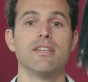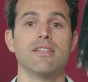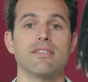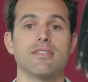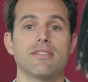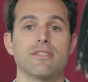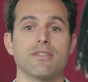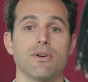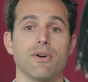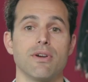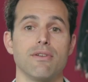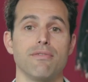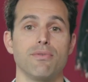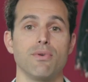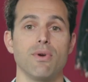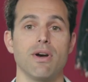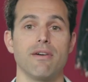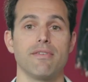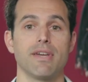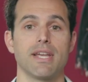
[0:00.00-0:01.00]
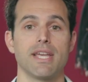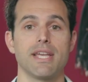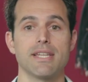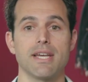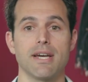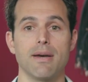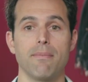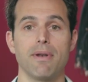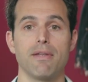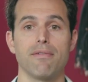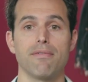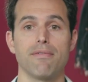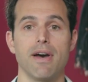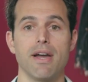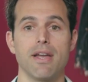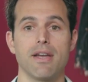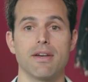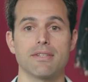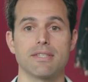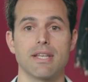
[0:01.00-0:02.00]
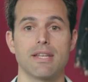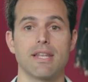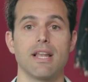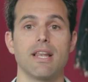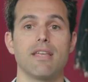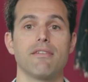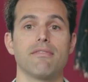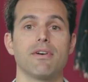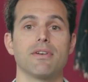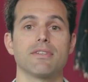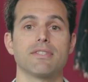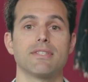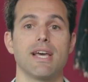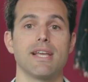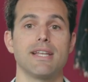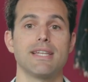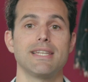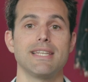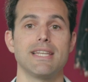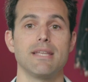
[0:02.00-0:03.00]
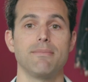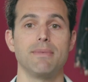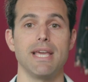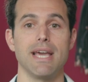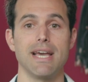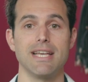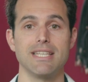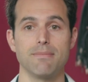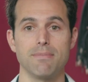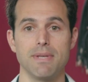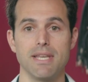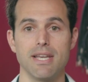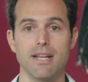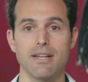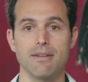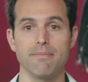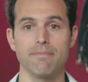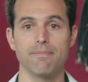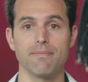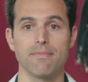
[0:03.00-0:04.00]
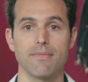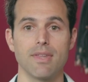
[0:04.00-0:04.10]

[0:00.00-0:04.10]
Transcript: So if you have a guitar amplifier that delivers 90 dB SPL,